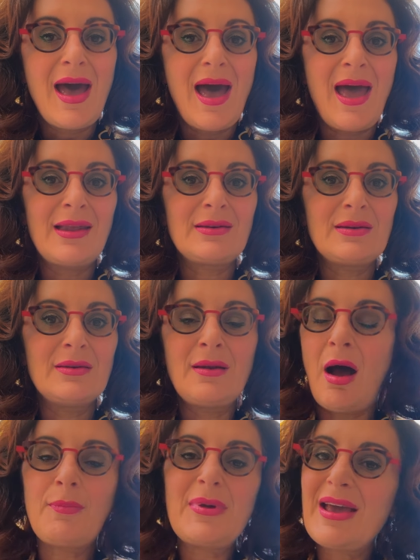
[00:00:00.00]
and
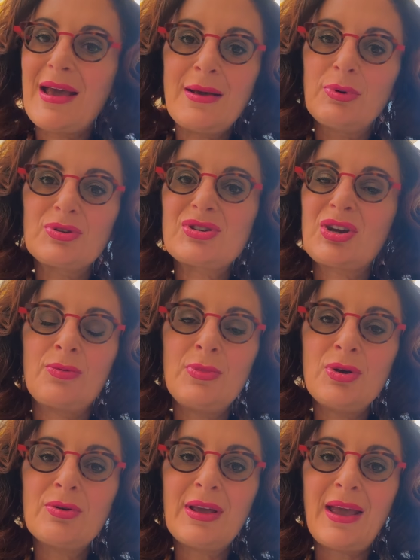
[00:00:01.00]
not be able to
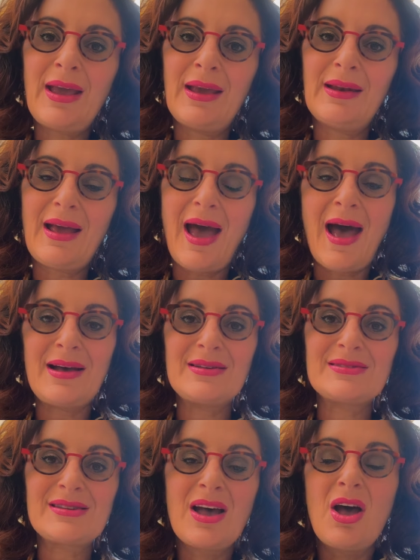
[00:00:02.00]
communicate
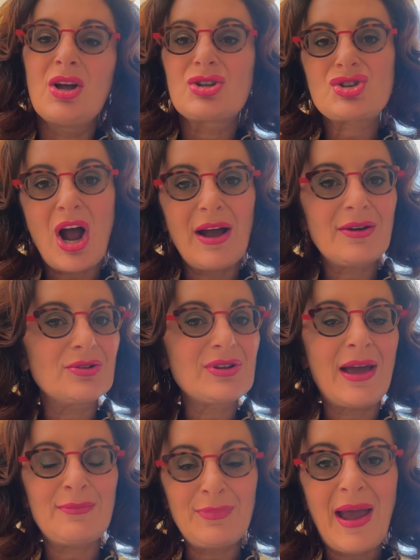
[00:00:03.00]
as child
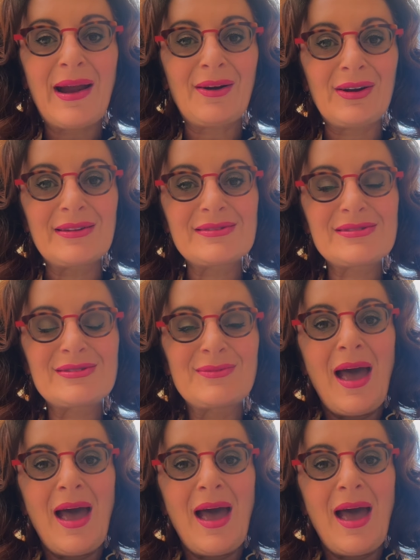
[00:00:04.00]
and parents.